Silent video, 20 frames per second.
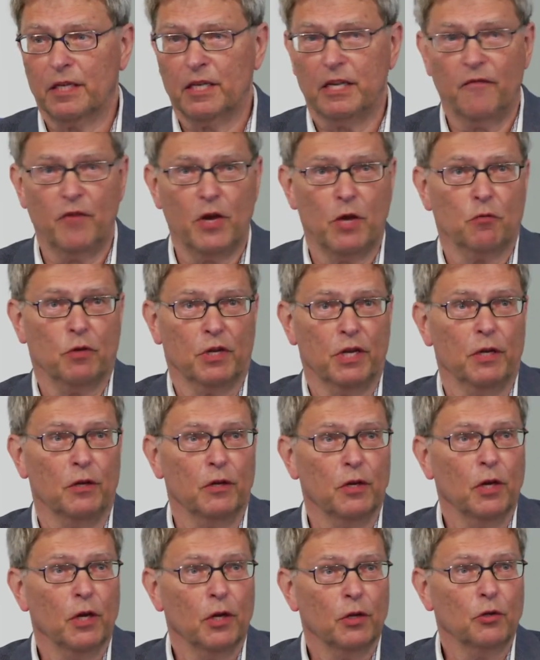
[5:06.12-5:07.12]

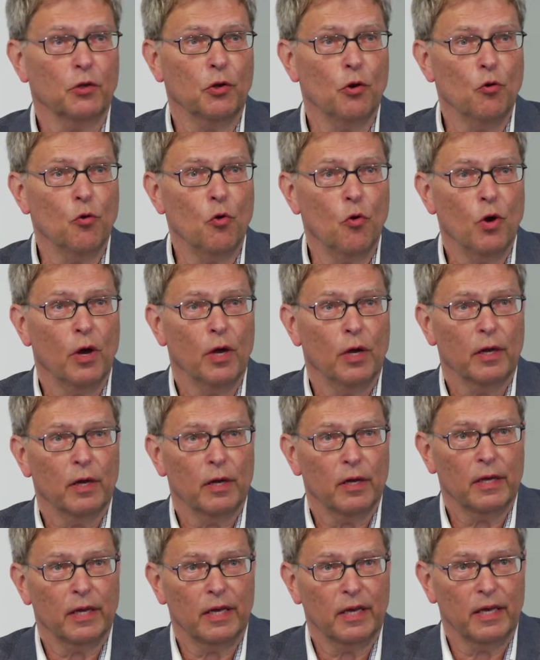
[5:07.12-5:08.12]
devoted to
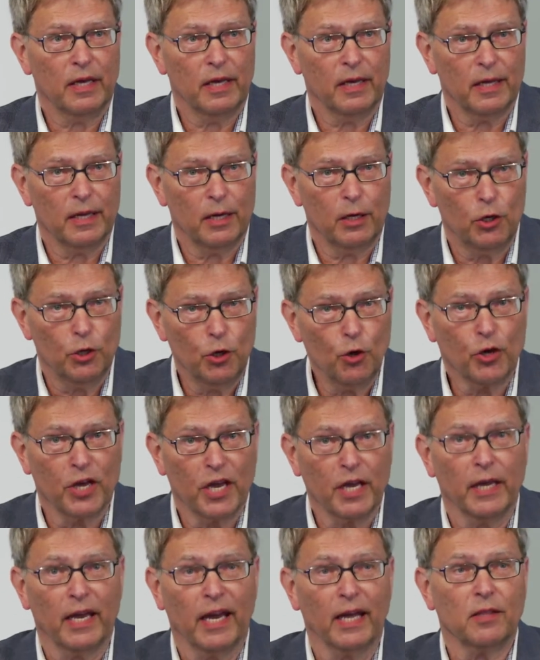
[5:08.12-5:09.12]

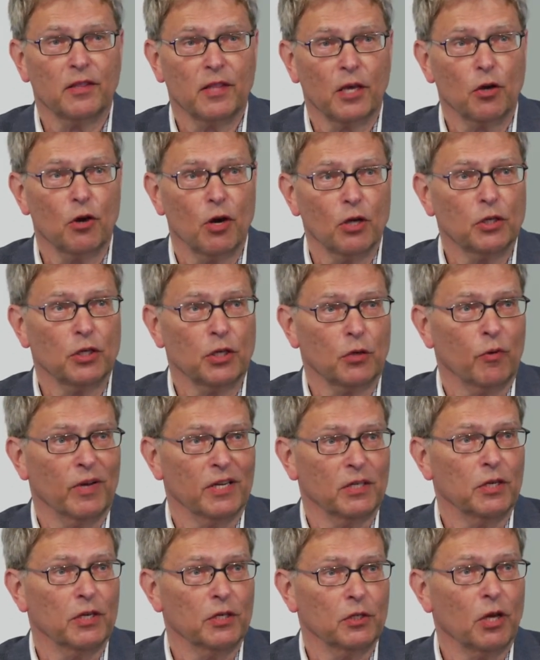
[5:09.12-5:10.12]
looking at the
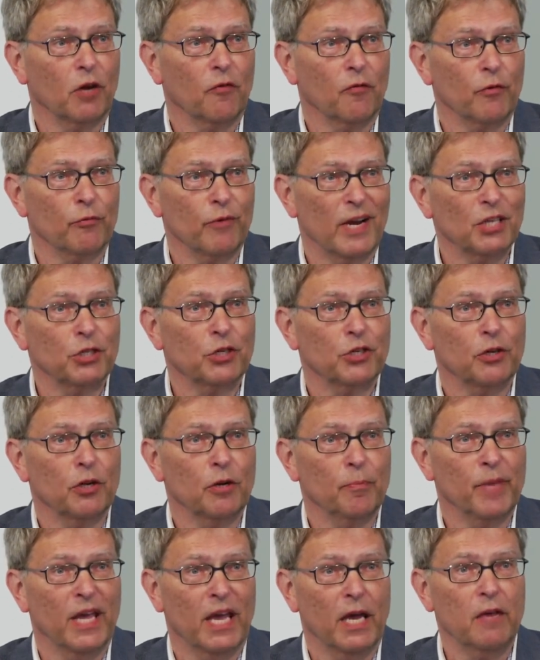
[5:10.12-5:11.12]
consequences of
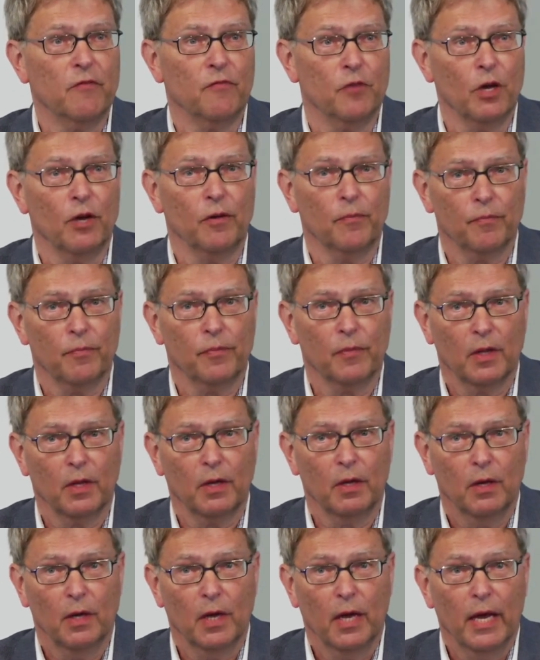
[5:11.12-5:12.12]
rational behavior.
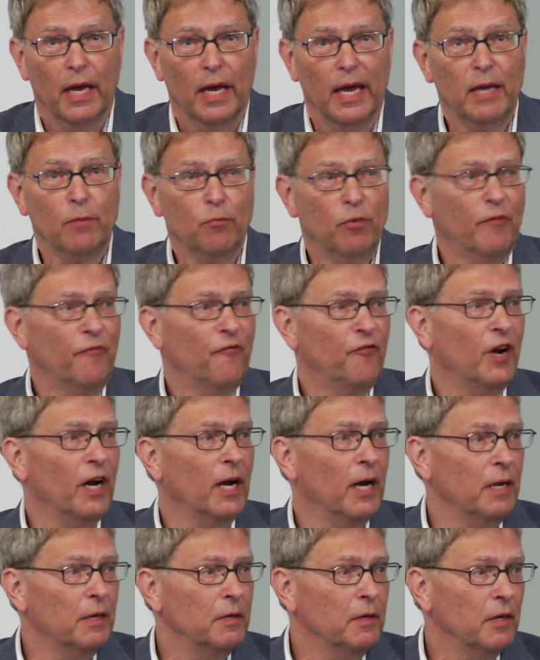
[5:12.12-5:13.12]
And we
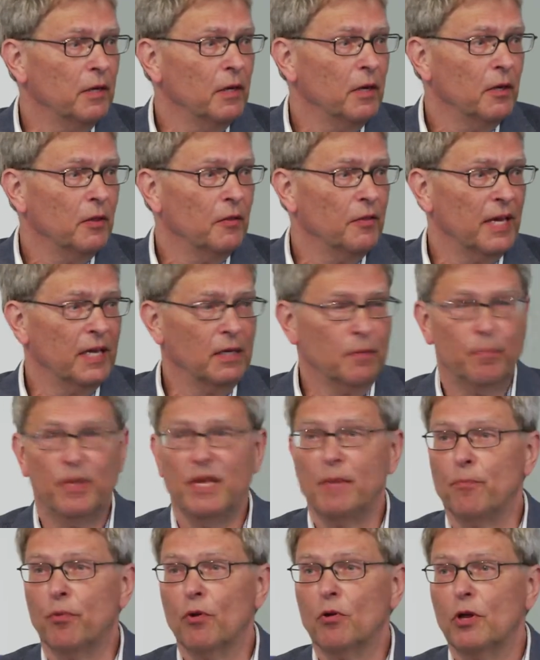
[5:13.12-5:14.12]
find that
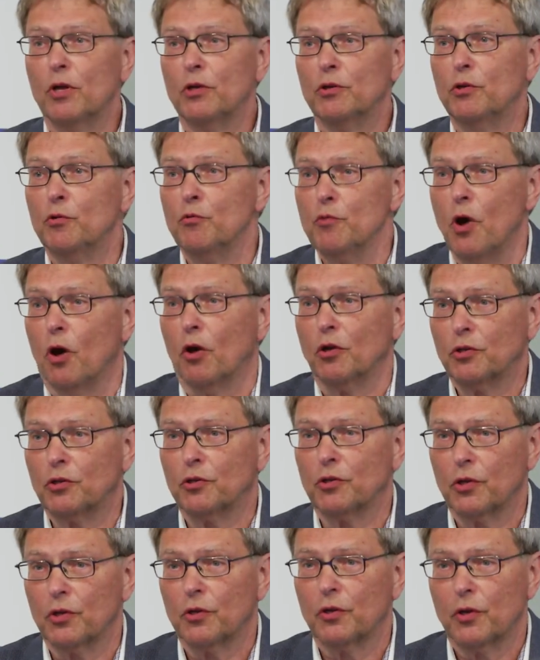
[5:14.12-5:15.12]
people do not